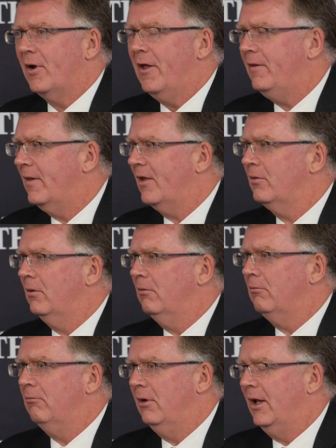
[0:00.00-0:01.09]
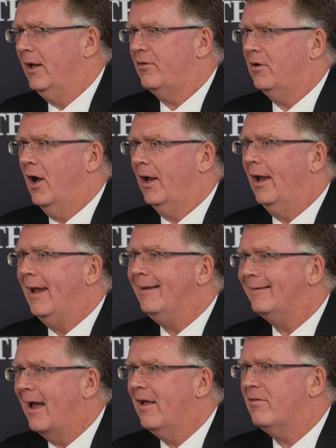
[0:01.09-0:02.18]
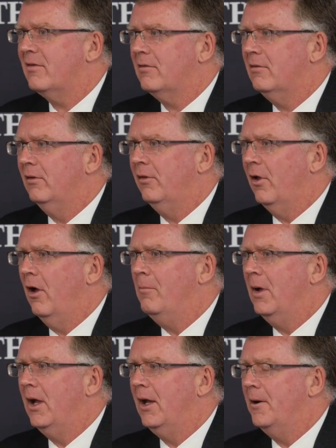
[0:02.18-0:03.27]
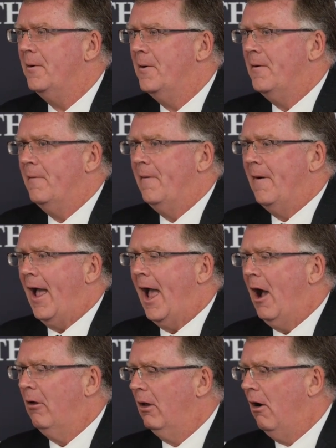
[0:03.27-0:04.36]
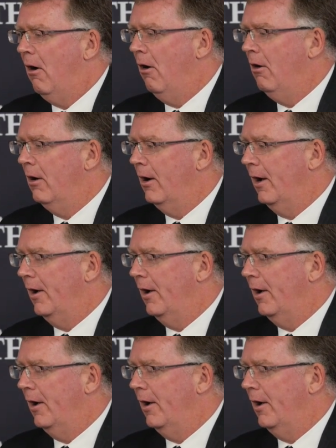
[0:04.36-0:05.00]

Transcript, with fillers: I think that's all really exciting. It does, though, mean, how long